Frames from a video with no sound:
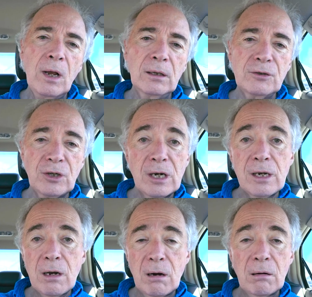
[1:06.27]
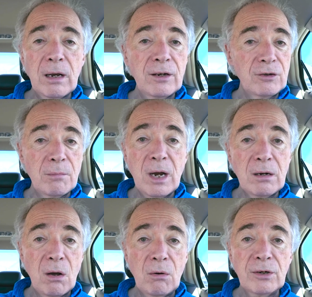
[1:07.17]
Well, JDR, as you
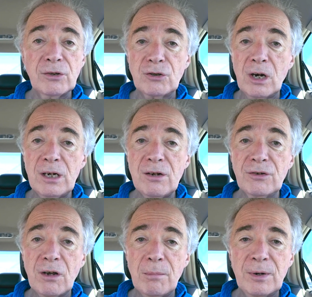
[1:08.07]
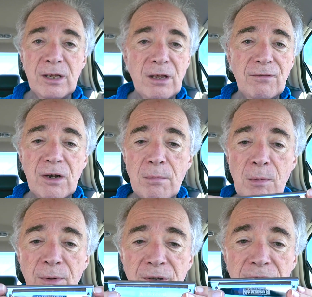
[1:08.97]
may know, is a Chinese company. They've
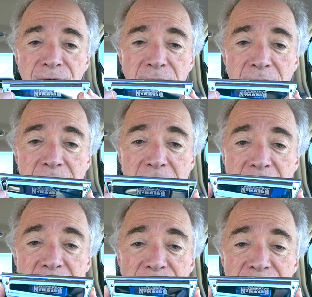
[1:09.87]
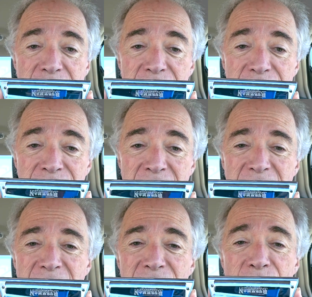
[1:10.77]
come up with this very innovative
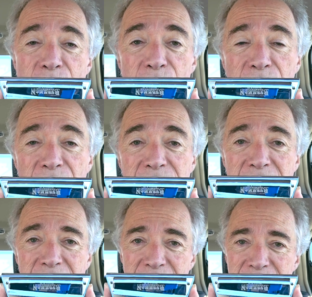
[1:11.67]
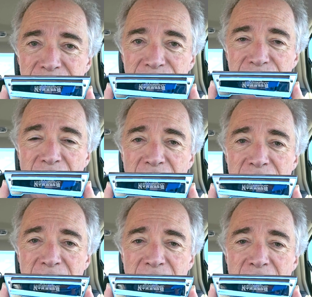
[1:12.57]
and cool-looking
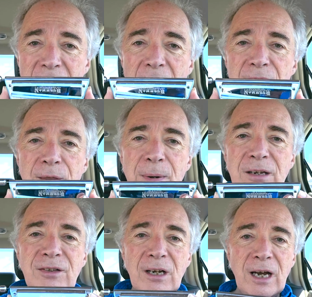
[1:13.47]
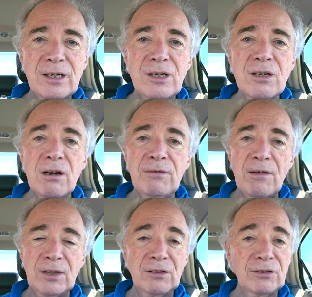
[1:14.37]
design. The basic idea of
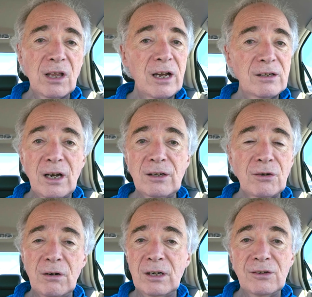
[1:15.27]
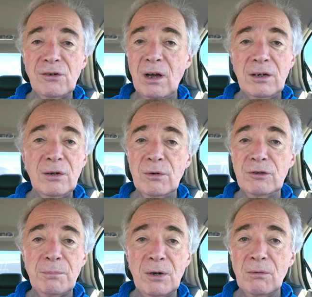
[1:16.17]
having a slide diatonic is not new.
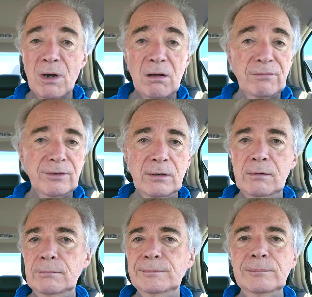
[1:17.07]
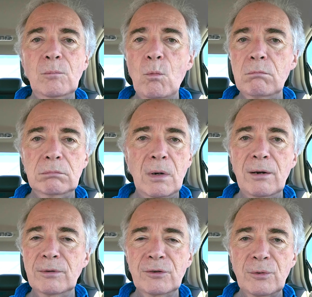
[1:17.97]
It's been around for
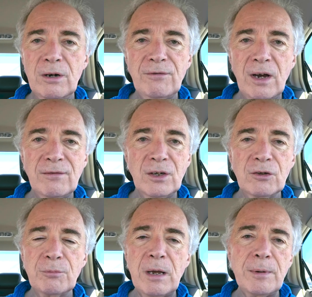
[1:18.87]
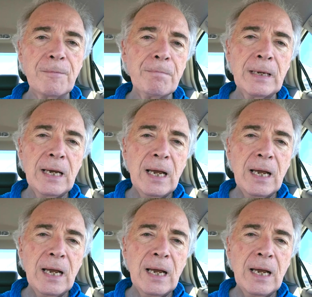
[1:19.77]
125 years maybe.